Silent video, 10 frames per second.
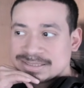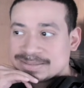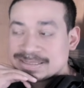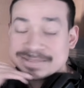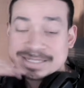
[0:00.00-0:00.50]

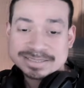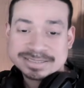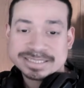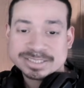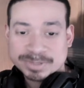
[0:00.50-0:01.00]
not
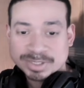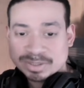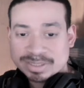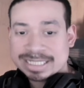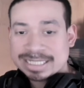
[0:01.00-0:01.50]
nonsense, but you
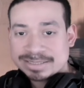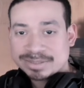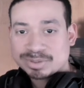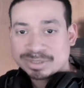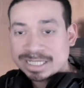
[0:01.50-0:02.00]
know, like I had to
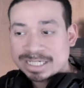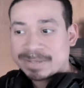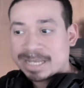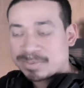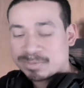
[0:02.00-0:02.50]
go through a lot of
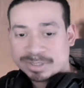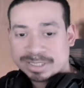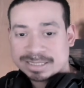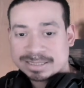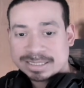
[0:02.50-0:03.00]

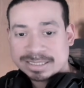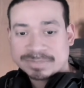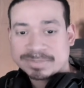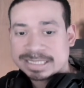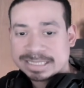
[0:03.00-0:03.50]
paperwork and
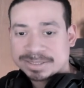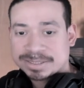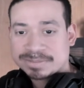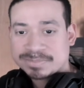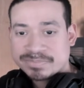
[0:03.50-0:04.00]

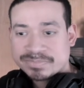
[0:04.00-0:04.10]
documentation